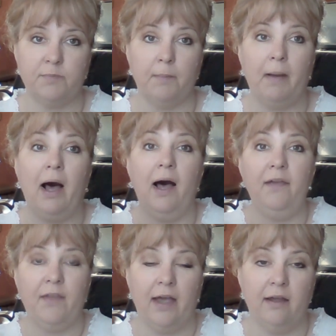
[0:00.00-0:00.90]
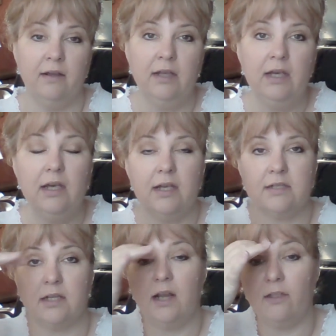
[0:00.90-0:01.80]
But behind that
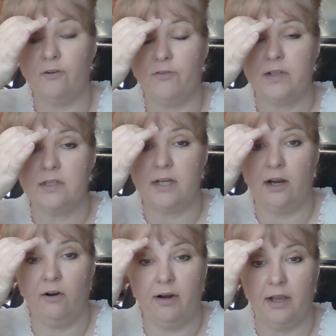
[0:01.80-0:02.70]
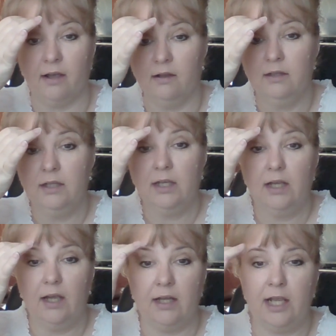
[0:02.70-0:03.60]
is another fenced area.
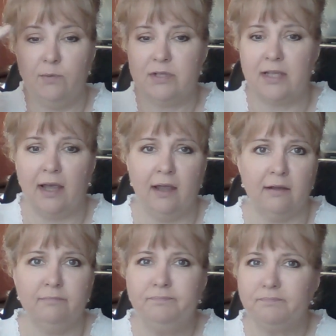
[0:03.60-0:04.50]
And he was saying,